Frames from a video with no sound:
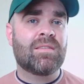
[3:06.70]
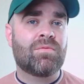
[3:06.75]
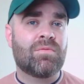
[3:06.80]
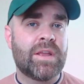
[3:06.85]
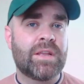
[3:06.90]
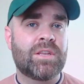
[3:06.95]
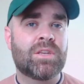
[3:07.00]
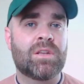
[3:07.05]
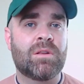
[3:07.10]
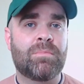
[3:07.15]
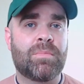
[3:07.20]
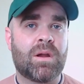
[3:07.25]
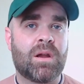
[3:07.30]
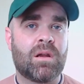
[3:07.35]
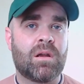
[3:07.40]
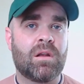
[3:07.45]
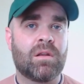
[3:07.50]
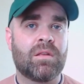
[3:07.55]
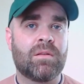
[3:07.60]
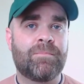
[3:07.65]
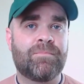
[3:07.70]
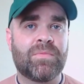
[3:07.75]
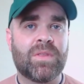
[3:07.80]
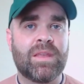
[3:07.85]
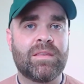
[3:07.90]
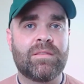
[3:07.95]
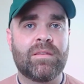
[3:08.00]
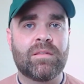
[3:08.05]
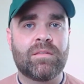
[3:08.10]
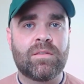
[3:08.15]
region apart
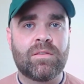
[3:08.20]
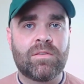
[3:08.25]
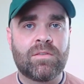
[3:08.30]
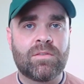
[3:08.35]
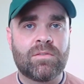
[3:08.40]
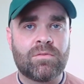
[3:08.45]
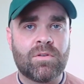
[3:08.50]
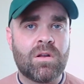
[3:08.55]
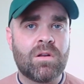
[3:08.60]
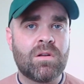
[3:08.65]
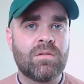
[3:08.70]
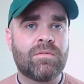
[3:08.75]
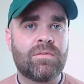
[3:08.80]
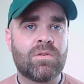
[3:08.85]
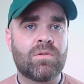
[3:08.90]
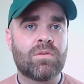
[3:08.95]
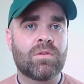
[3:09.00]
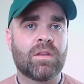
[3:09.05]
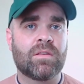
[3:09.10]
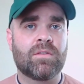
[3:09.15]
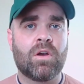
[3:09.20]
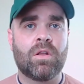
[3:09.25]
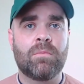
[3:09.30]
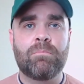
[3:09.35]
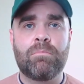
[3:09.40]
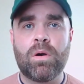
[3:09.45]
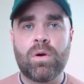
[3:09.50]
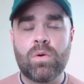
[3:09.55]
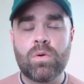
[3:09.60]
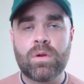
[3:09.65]
is its strong focus on
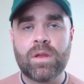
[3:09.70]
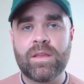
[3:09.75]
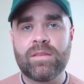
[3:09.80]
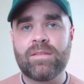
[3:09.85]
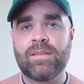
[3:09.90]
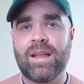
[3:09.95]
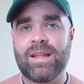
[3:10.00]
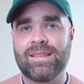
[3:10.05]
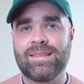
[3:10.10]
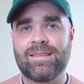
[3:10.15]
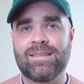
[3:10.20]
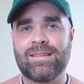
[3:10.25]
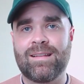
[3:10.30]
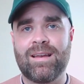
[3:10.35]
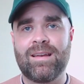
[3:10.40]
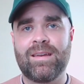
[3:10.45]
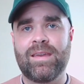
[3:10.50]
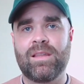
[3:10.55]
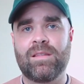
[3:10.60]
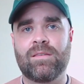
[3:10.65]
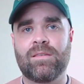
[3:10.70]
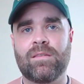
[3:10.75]
polkas and slides.